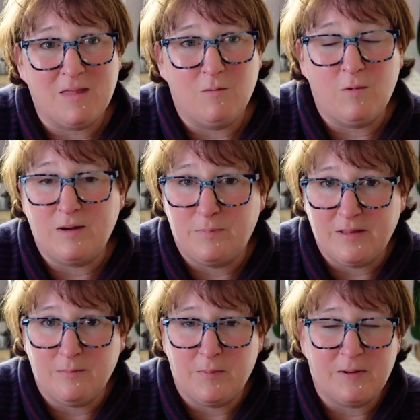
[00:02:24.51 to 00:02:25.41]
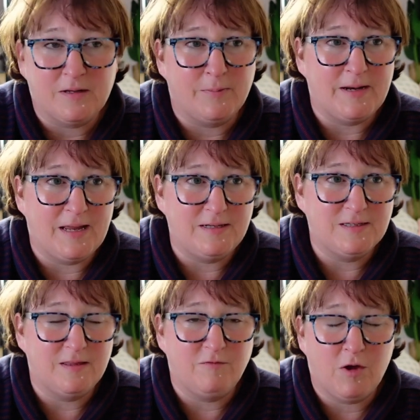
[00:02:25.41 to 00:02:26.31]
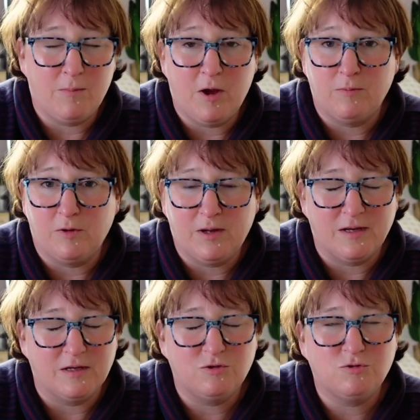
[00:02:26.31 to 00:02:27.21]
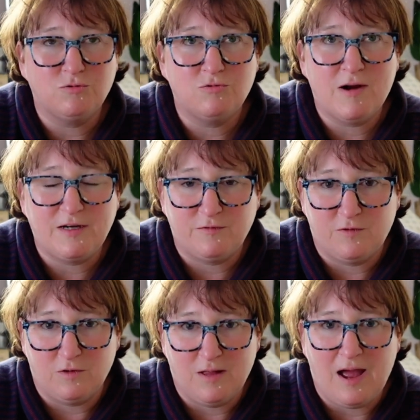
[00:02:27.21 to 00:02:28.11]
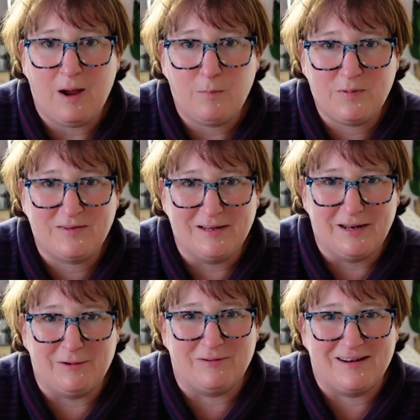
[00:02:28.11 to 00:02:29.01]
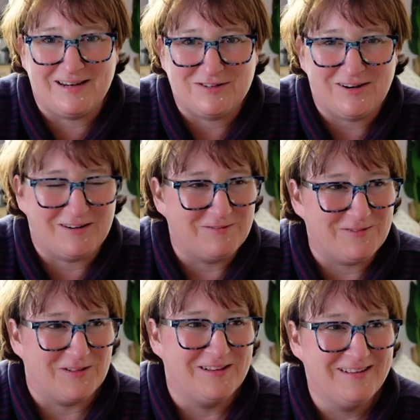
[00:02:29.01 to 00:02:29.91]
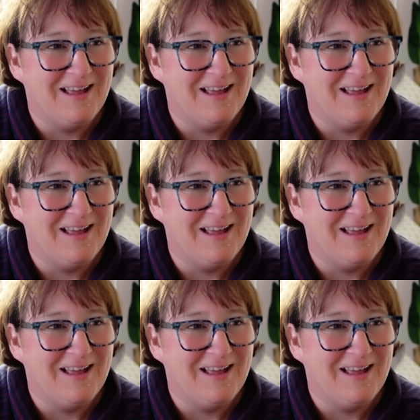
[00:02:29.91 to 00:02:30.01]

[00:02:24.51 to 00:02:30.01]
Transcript: went and picked them up a little bit later. They've come home looking dreadful, absolutely dreadful.